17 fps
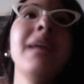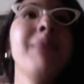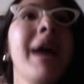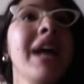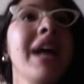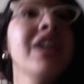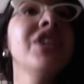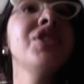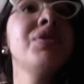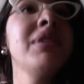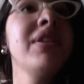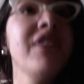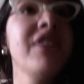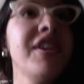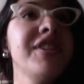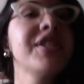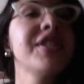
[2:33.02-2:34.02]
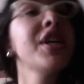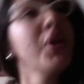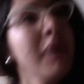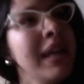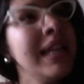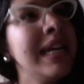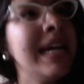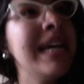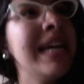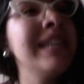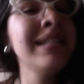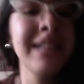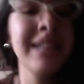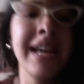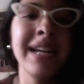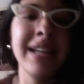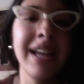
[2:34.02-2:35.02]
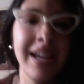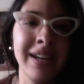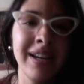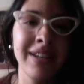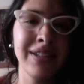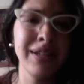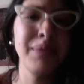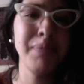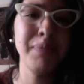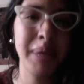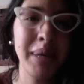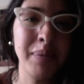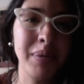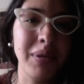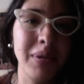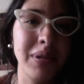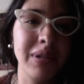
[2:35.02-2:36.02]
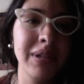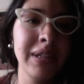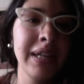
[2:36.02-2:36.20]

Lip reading: my country there is guerrilla and dead innocent people.